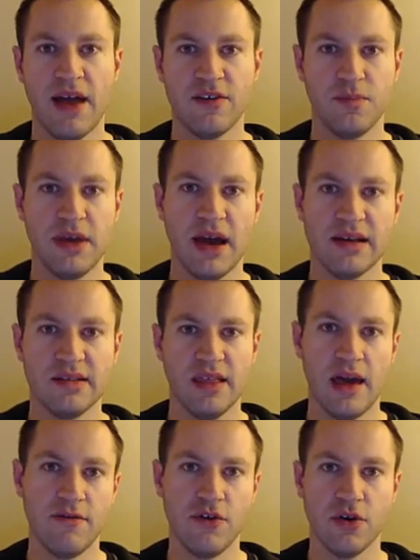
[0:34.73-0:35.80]
SPI
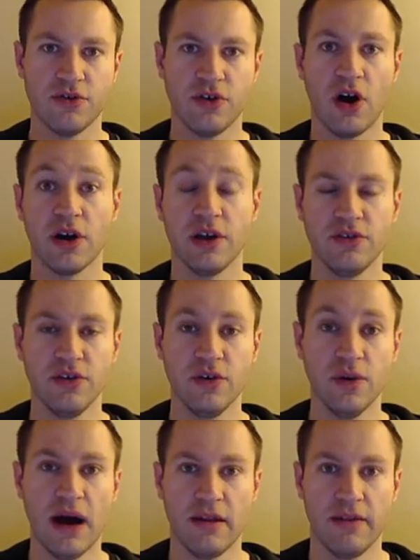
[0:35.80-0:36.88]
slave you're talking
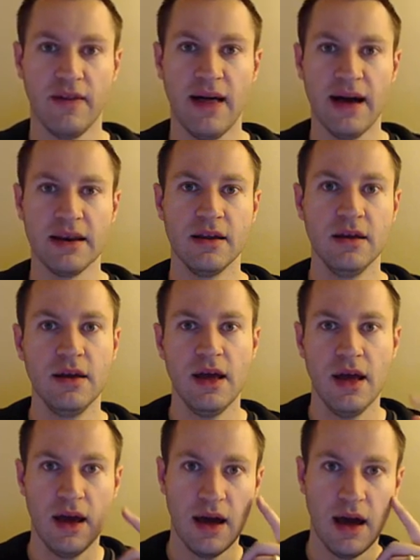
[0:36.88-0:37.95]
to out on the line.
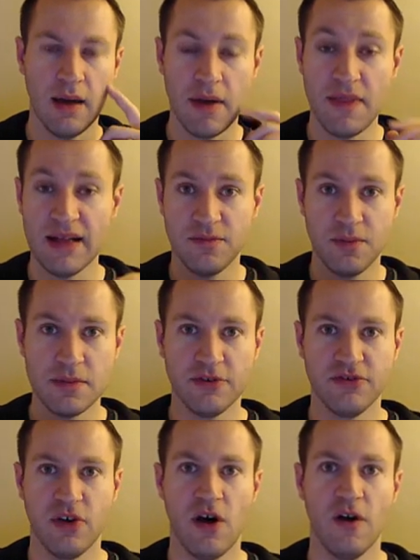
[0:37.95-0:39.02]
Um, and that's pretty
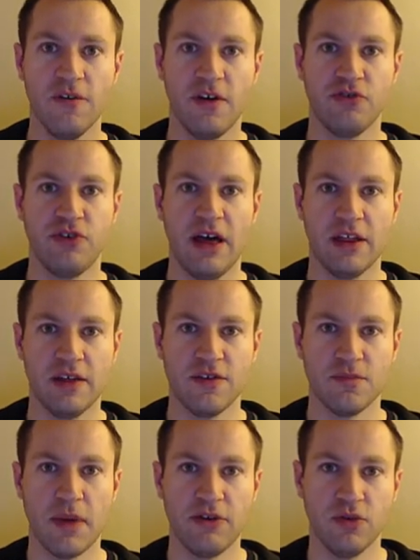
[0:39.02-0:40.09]
much the, all the functionality of this
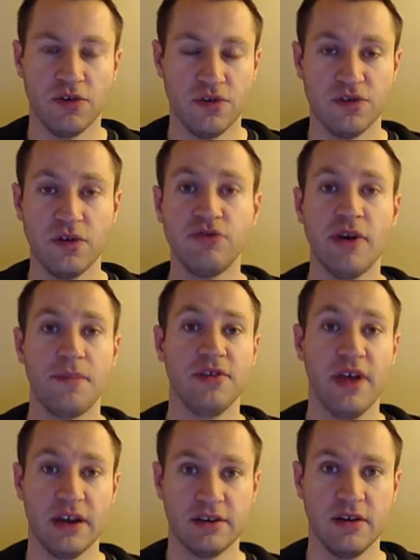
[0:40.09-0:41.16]
module. So there's no chip
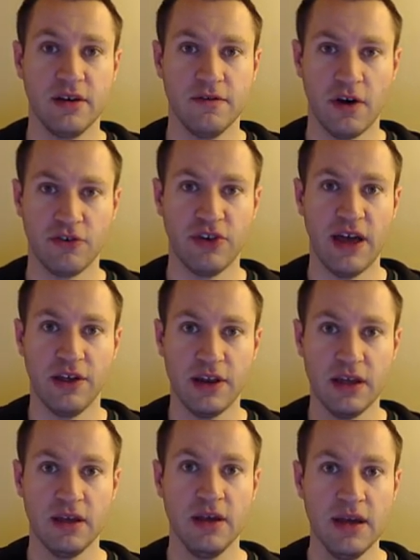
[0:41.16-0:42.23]
select
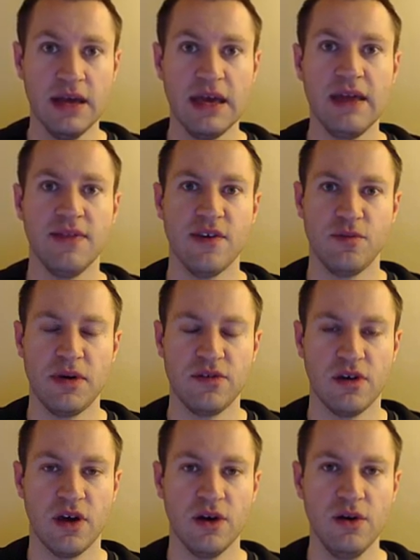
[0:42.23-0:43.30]
functionality in this piece
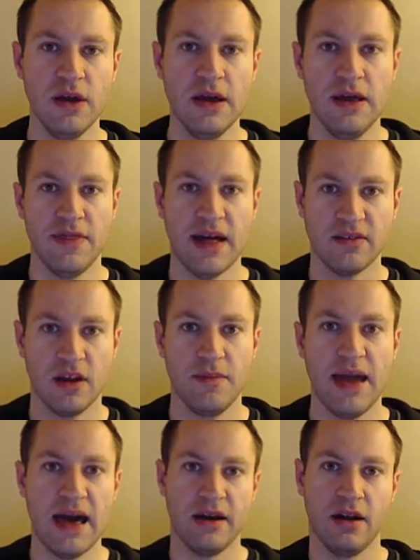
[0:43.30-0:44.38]
of code. That's going to be
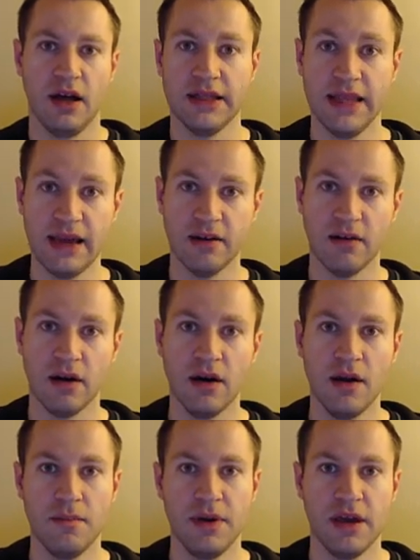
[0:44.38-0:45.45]
added on later
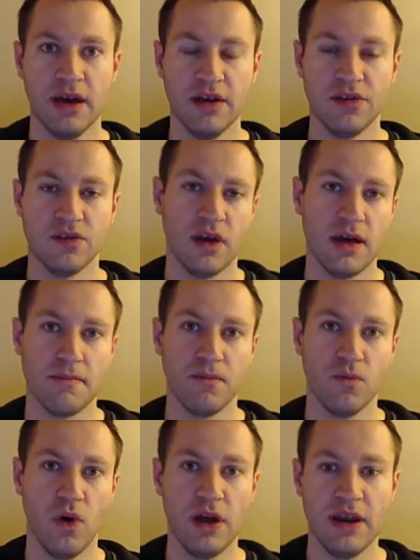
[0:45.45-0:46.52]
because um,
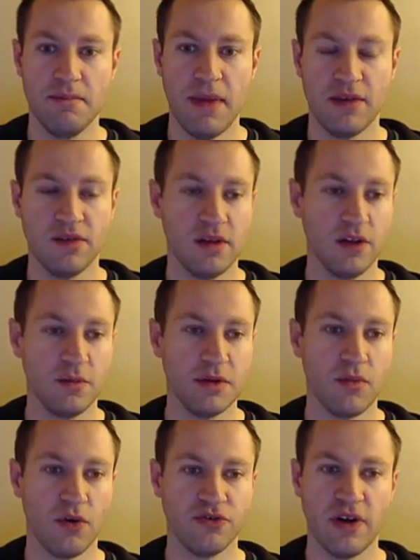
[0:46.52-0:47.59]
one, it makes it a little bit
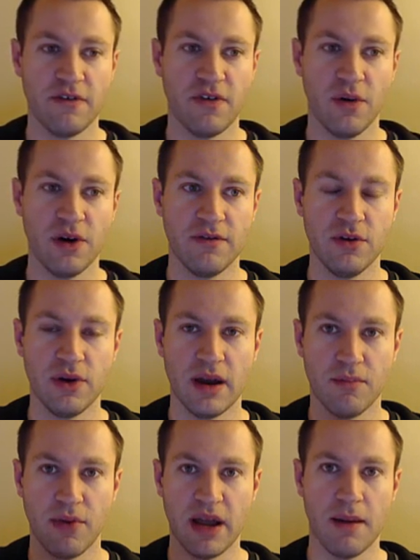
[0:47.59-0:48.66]
more straightforward if you kind
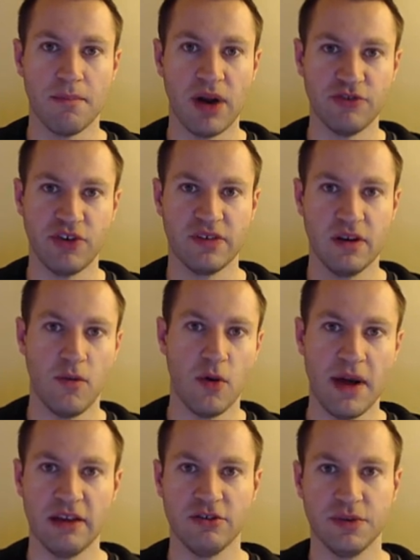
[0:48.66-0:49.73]
of break up projects into more
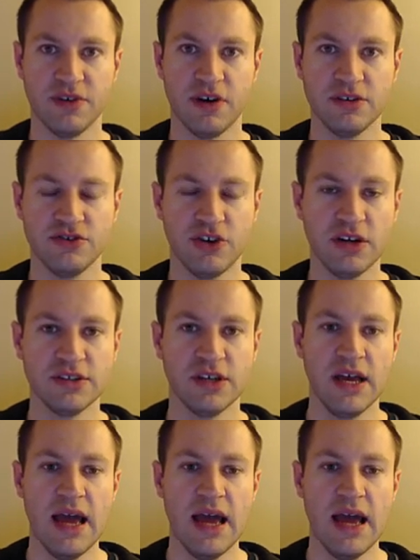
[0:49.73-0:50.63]
manageable chunks.